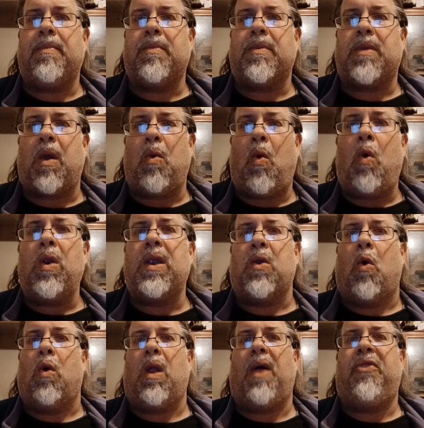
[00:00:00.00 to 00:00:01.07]
So all in
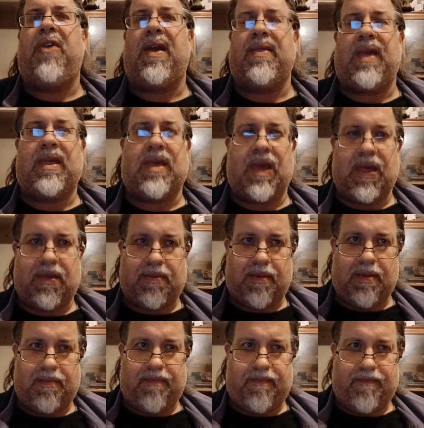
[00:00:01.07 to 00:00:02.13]
all, I think this is
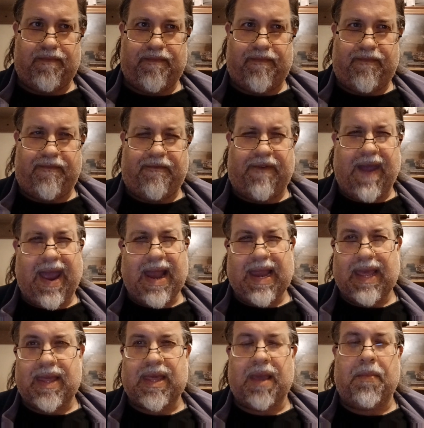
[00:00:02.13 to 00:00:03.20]
fairly
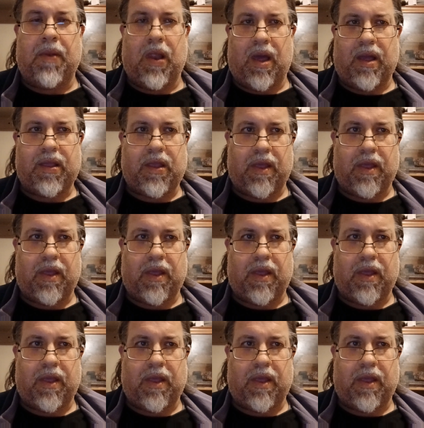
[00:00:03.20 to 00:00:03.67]
similar